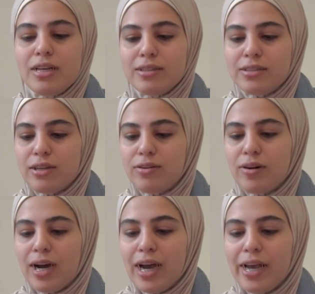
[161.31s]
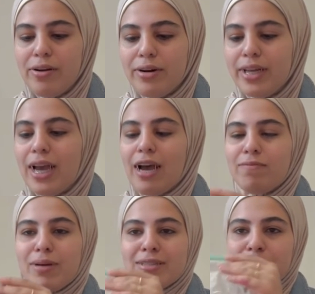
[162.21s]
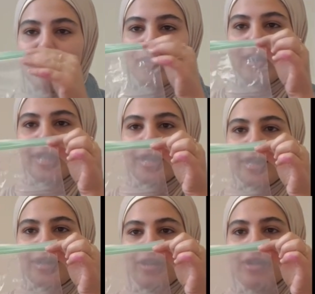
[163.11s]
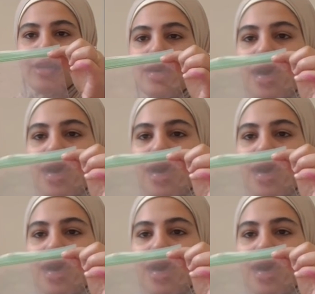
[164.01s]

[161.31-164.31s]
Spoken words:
So I already have my Ziploc right here.